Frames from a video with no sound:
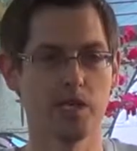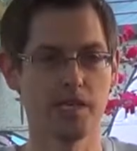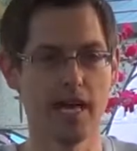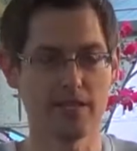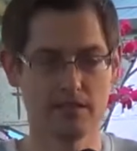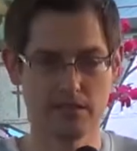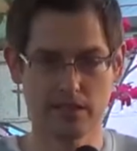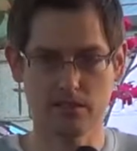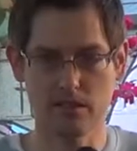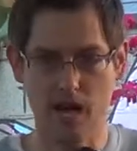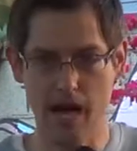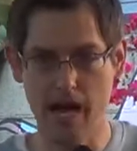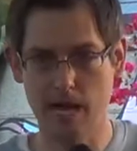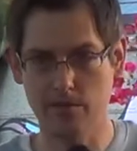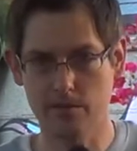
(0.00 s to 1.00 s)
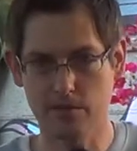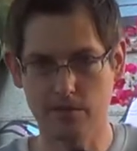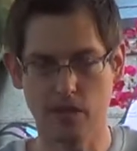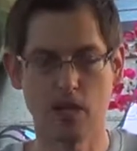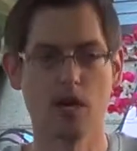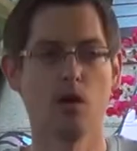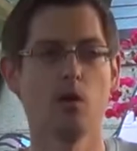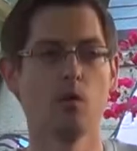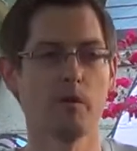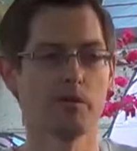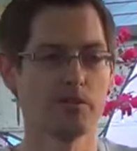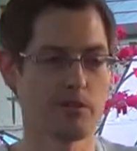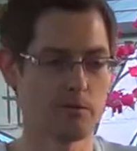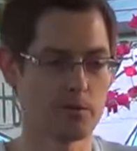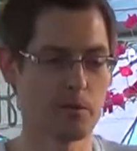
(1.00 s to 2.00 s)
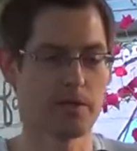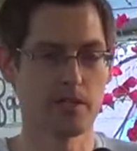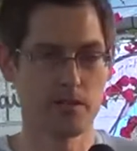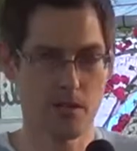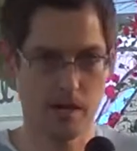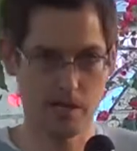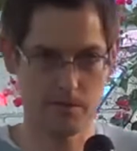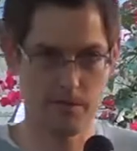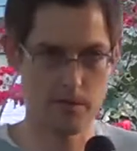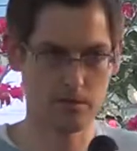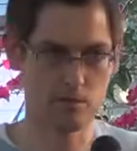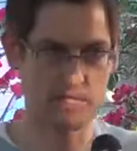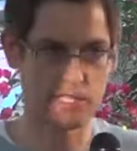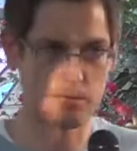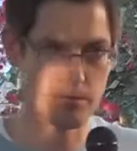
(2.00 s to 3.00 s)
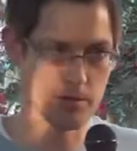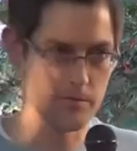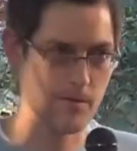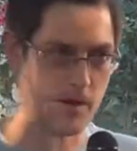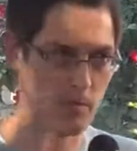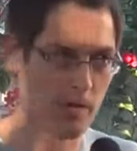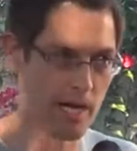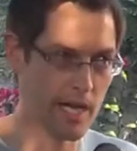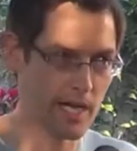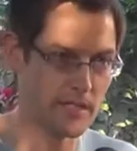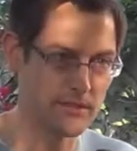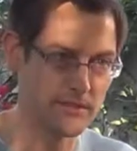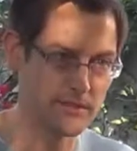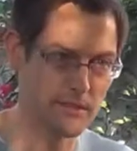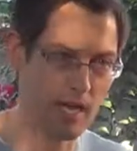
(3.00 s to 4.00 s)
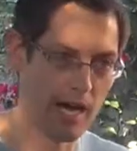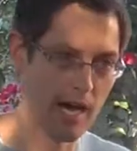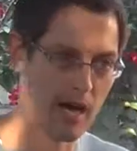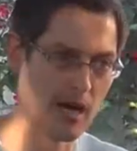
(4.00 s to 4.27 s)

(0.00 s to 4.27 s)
We did that six times. We were subsequently charged for those six fur farm raids uh,